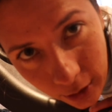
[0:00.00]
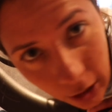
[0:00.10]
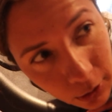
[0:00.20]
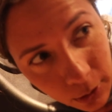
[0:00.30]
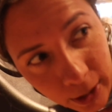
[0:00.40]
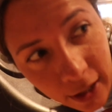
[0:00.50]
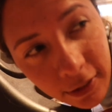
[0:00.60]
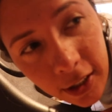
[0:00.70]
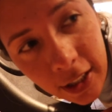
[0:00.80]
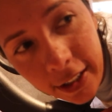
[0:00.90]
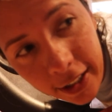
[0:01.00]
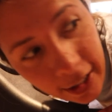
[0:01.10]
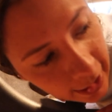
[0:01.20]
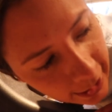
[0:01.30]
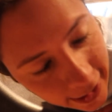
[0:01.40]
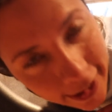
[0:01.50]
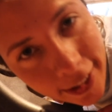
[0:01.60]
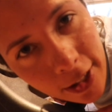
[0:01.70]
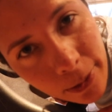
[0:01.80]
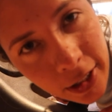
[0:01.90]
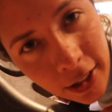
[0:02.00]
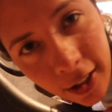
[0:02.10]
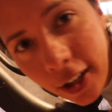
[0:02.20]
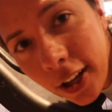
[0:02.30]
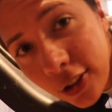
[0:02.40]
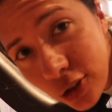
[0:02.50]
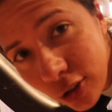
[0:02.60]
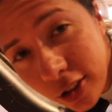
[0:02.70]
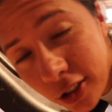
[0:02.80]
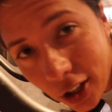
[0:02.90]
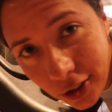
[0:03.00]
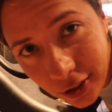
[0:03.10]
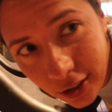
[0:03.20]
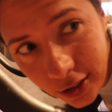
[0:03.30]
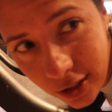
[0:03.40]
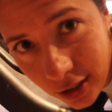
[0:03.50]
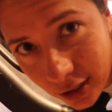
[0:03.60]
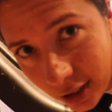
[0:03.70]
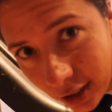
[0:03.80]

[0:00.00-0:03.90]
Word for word: code, whatever. He gave me a hundred dollars.